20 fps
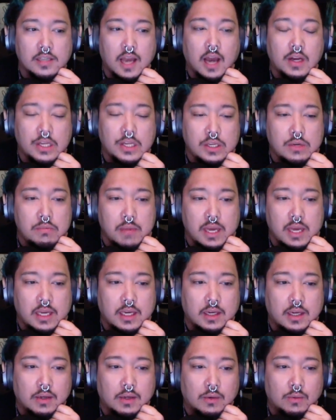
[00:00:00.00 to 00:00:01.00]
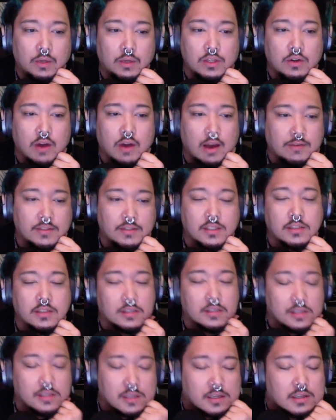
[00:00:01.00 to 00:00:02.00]
How do you make it witchcraft?
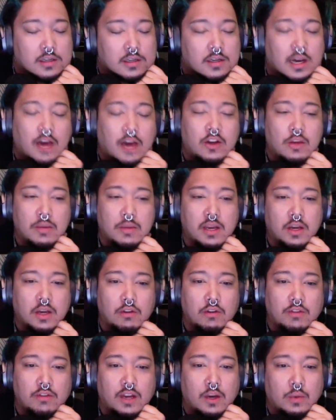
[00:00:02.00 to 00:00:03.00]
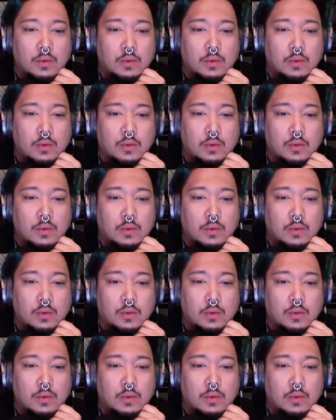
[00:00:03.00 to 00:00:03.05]
How do you make a novena